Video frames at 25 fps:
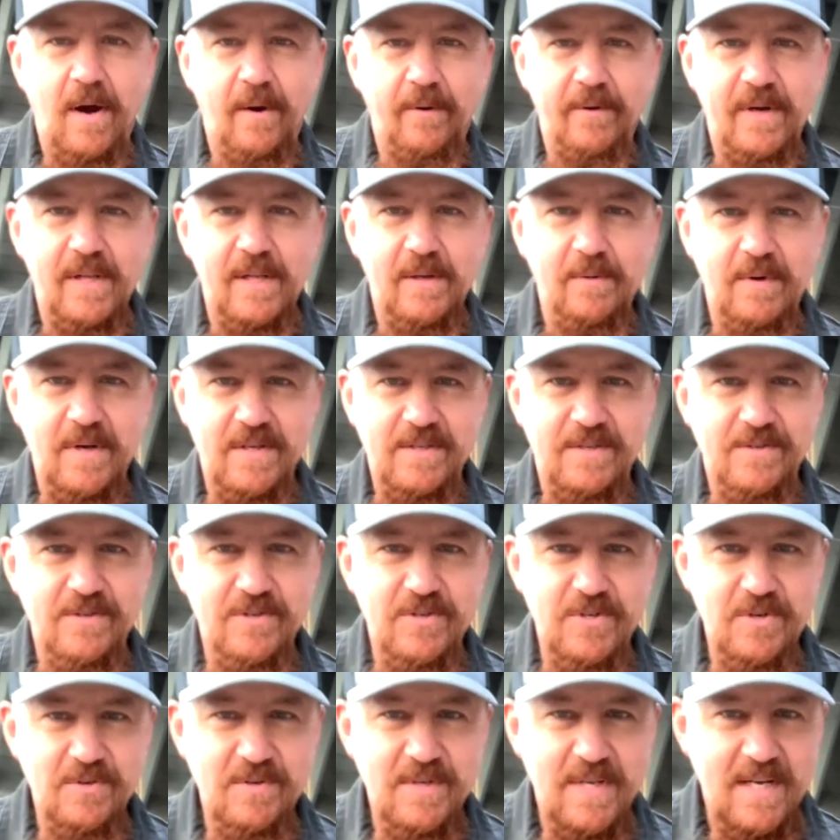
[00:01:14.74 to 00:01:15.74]
I really wasn't
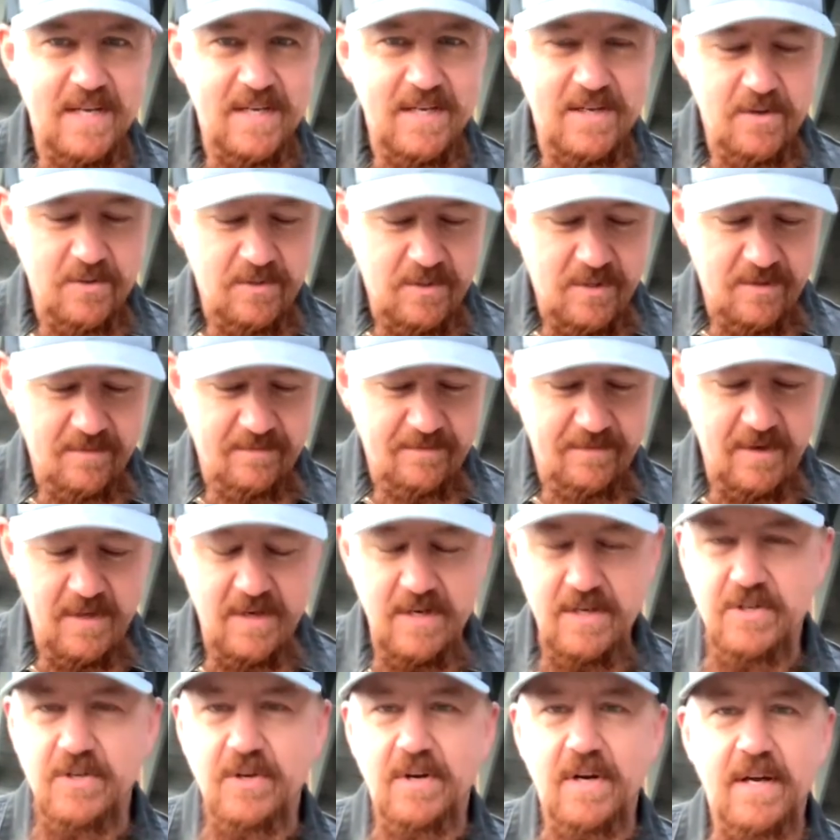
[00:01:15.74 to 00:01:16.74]
shooting any YouTube
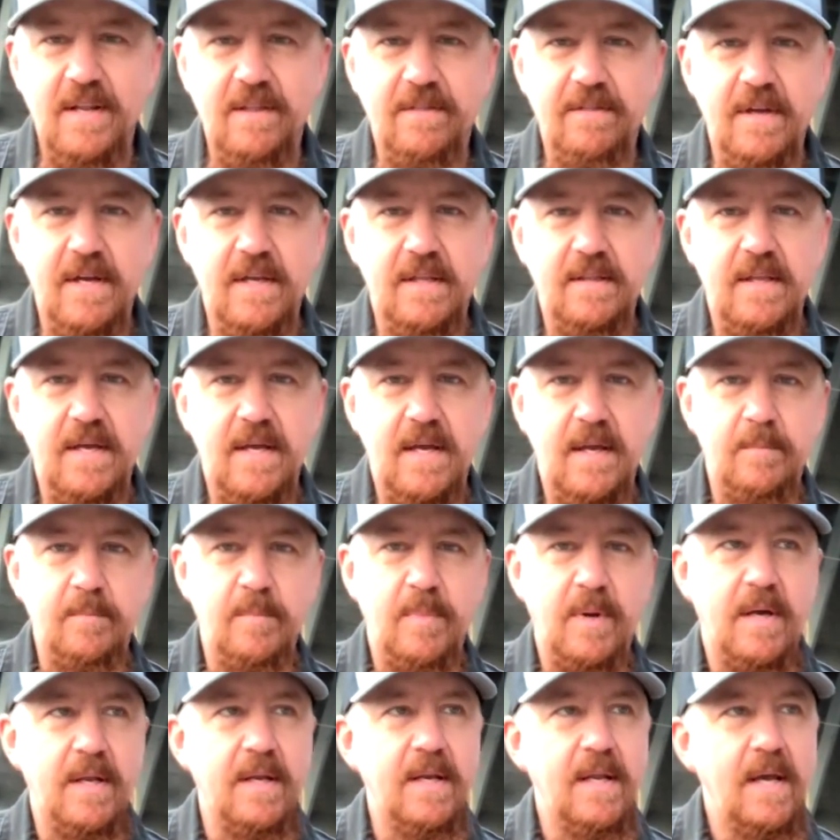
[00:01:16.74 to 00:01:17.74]
footage or anything then,
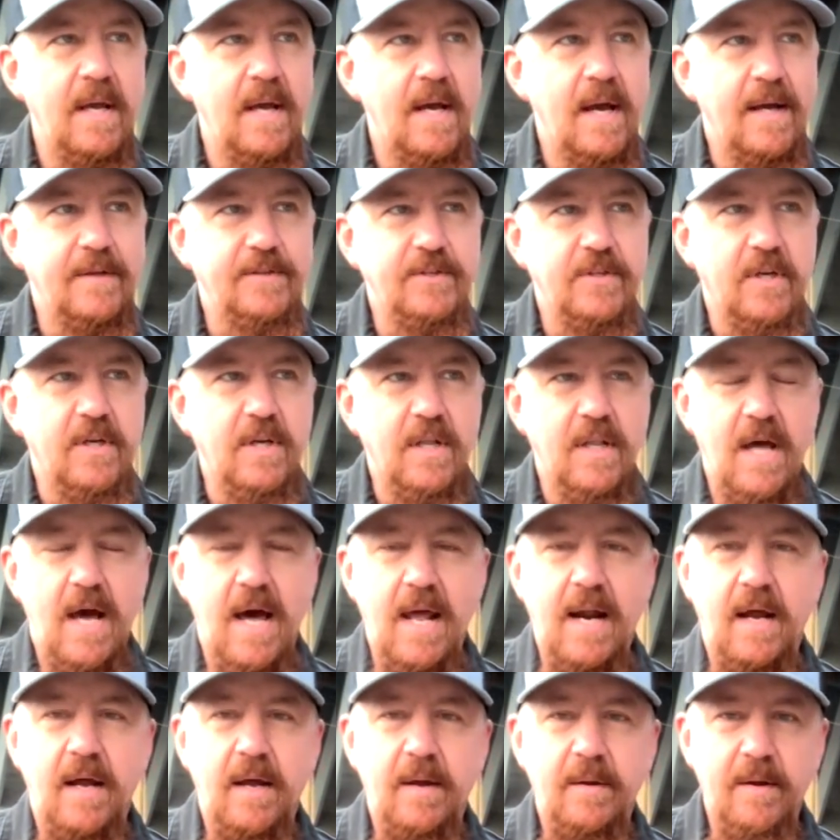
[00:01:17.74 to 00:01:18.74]
but I took a
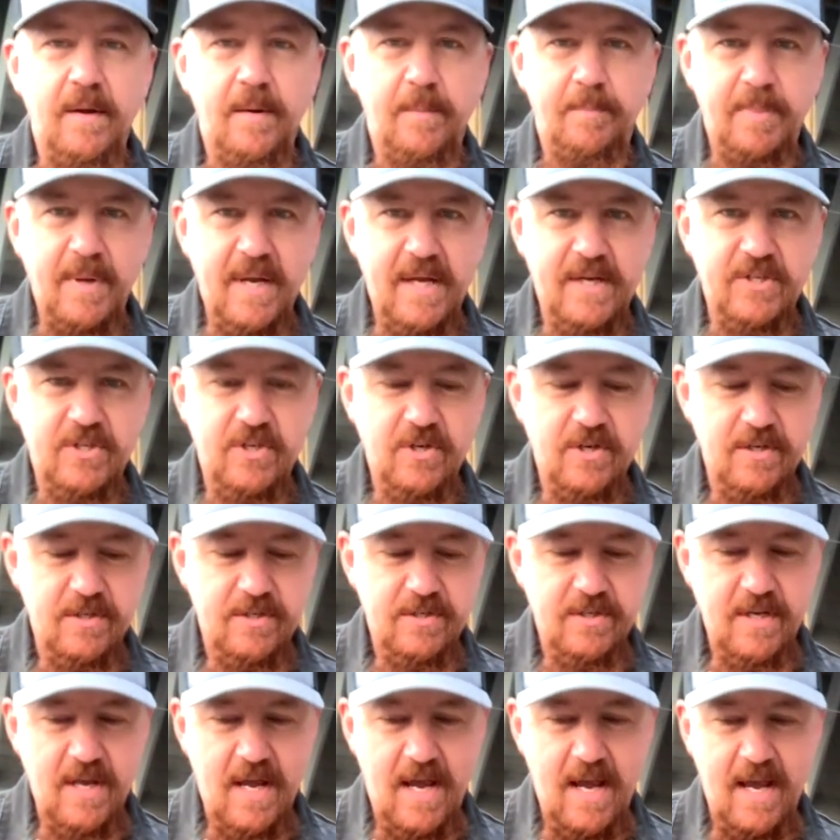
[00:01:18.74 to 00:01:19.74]
lot of
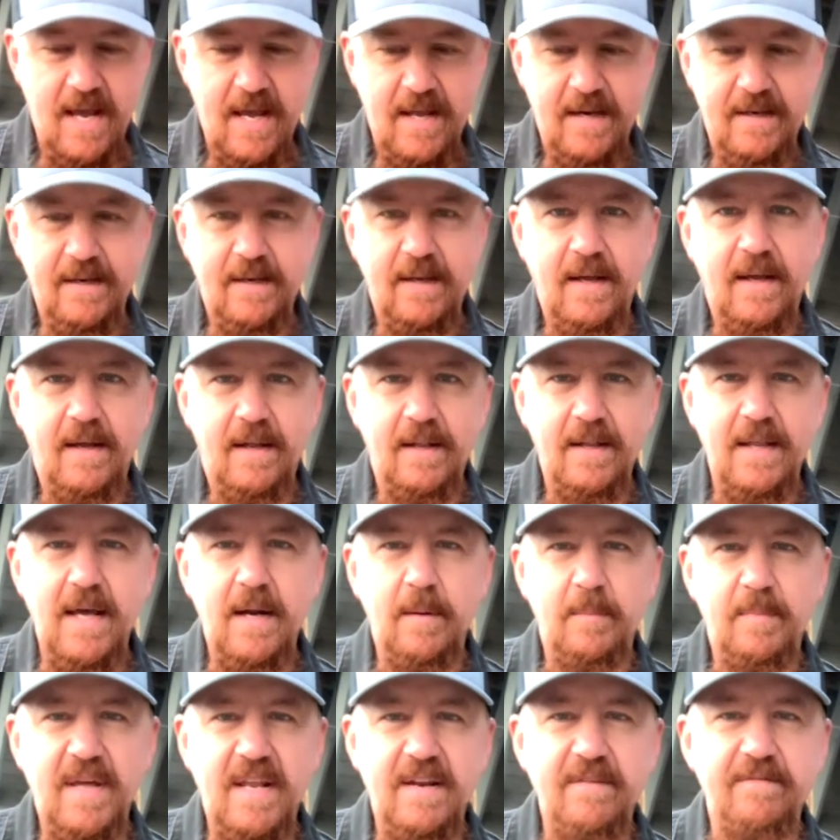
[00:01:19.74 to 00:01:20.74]
pictures and a
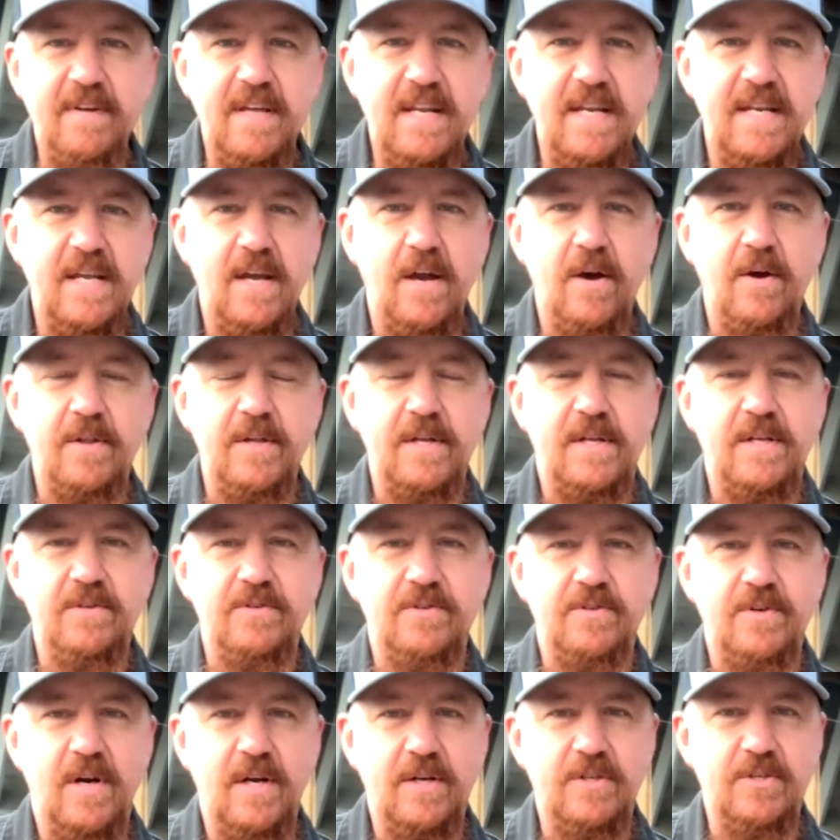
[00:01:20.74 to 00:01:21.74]
little bit of video, the
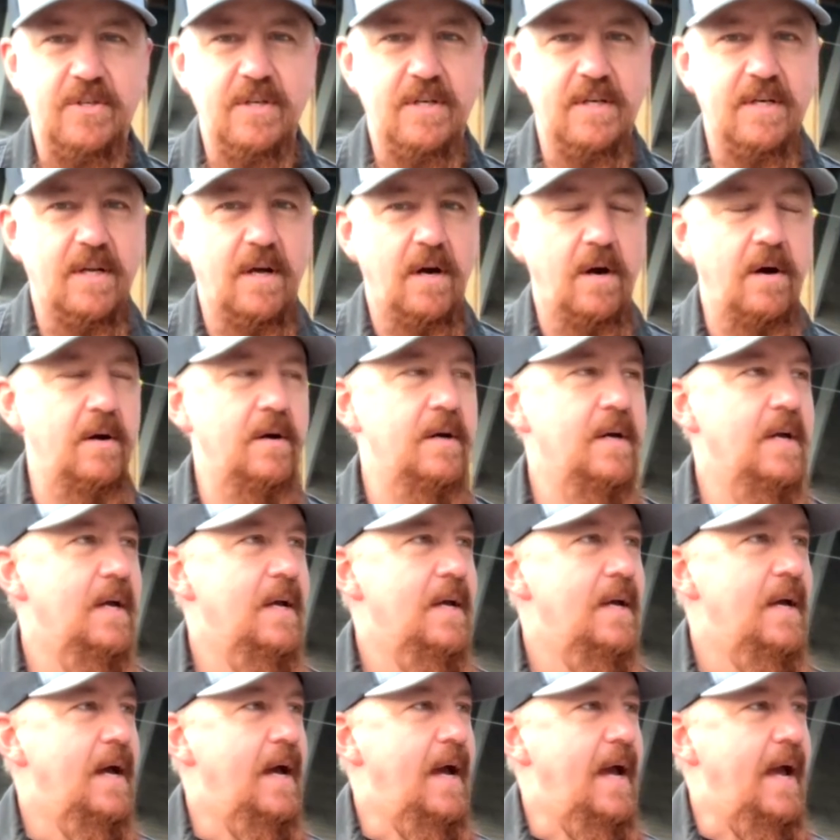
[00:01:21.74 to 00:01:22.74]
construction and all.
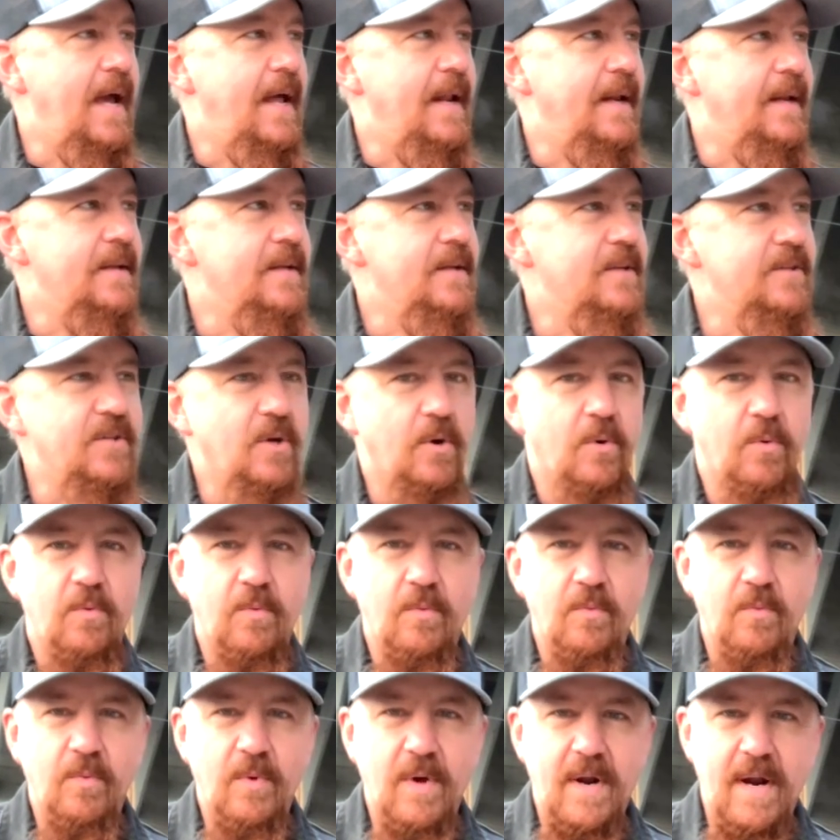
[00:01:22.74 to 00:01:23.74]
And
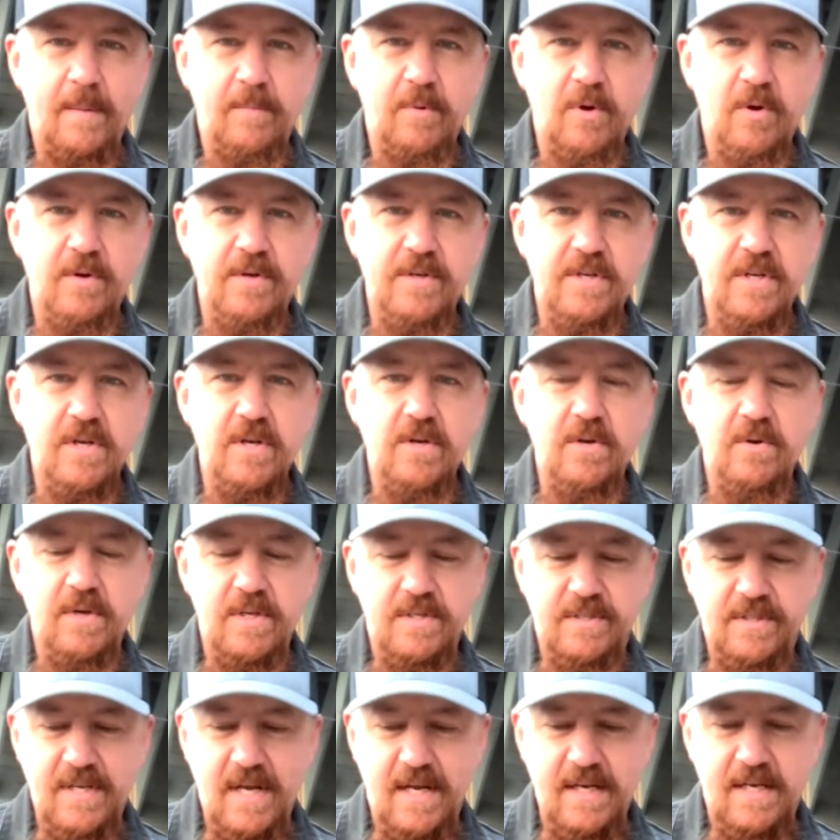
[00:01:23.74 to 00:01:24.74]
so what I'm going to do
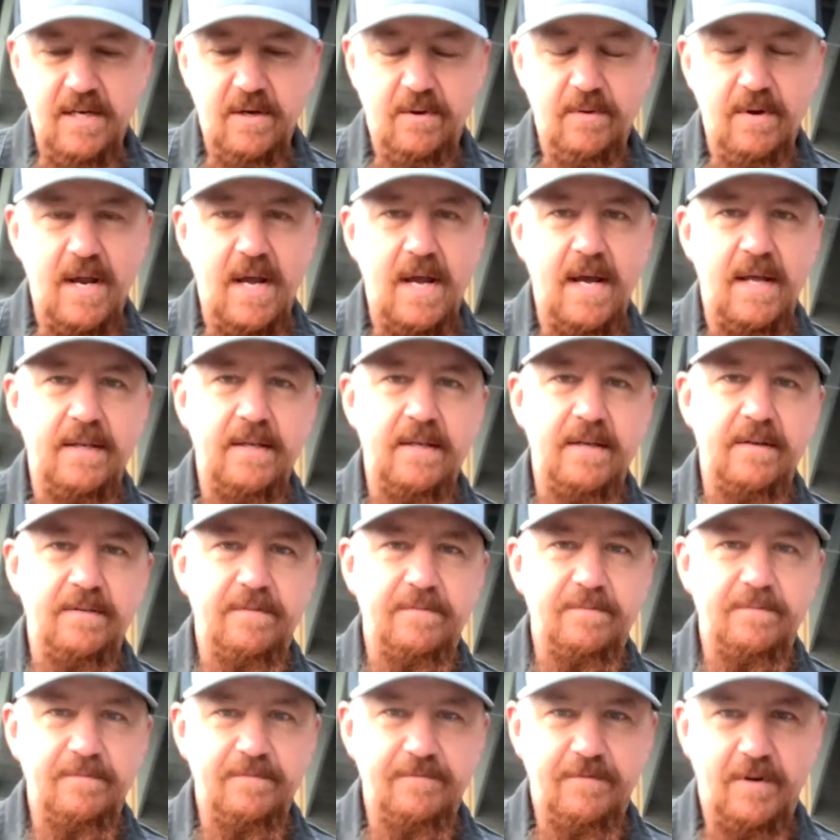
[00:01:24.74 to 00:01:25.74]
is take you around the
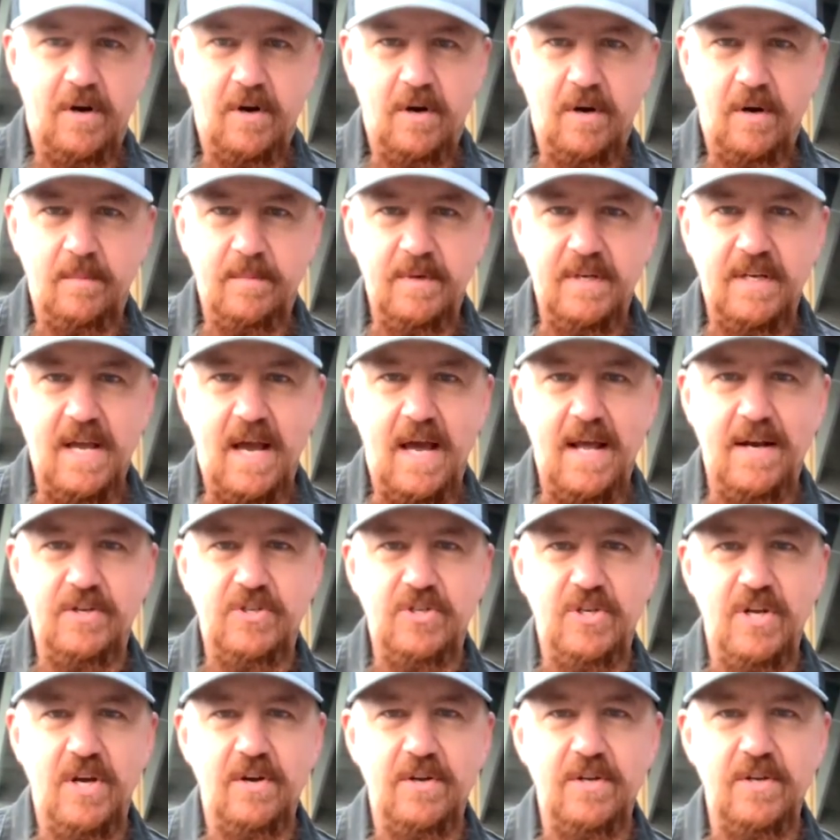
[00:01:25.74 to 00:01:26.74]
farm and kind of
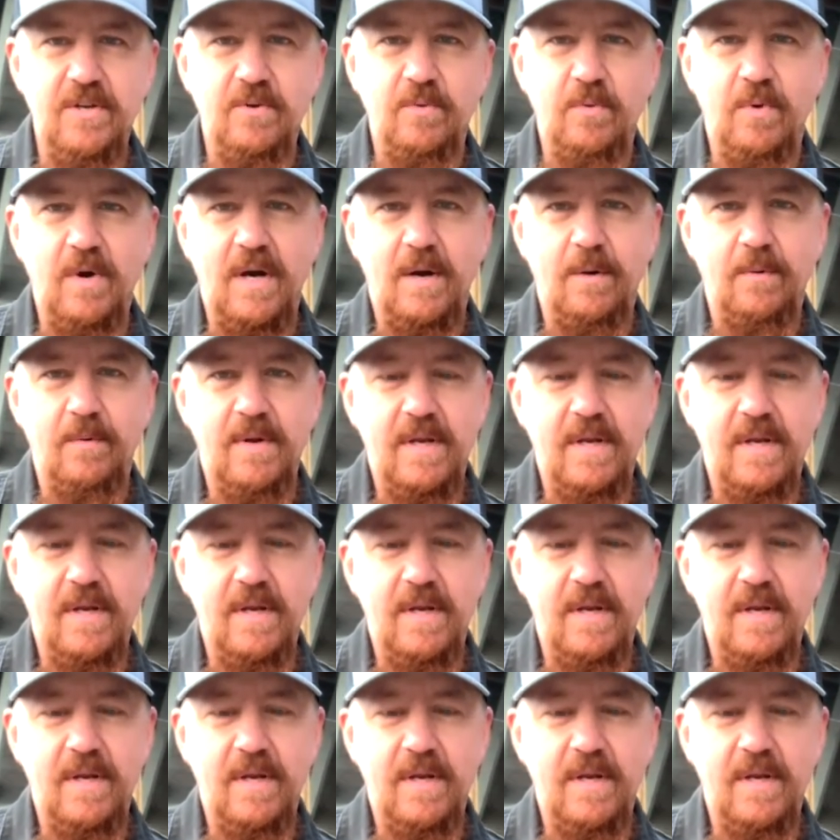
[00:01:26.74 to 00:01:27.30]
show you where